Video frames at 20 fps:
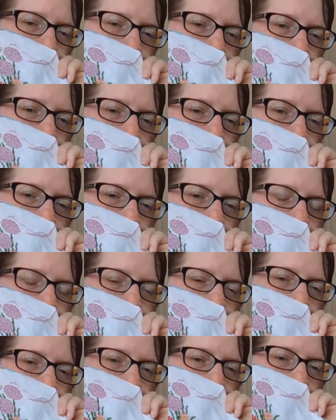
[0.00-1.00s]
I'd
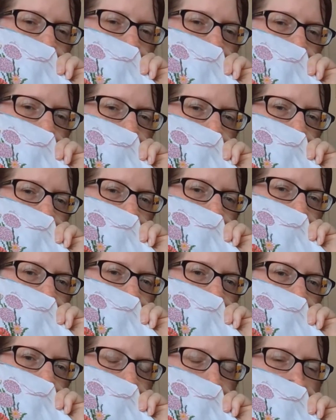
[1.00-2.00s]

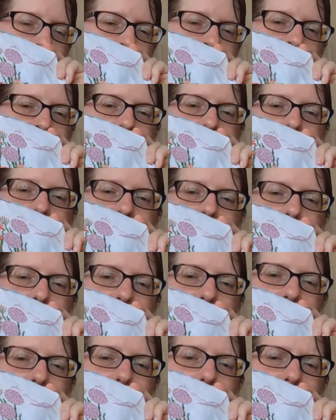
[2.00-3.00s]
done the
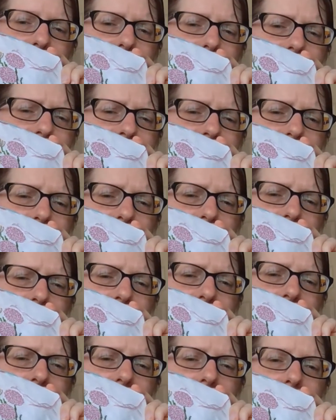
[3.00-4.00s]
alliums maybe last video, had I?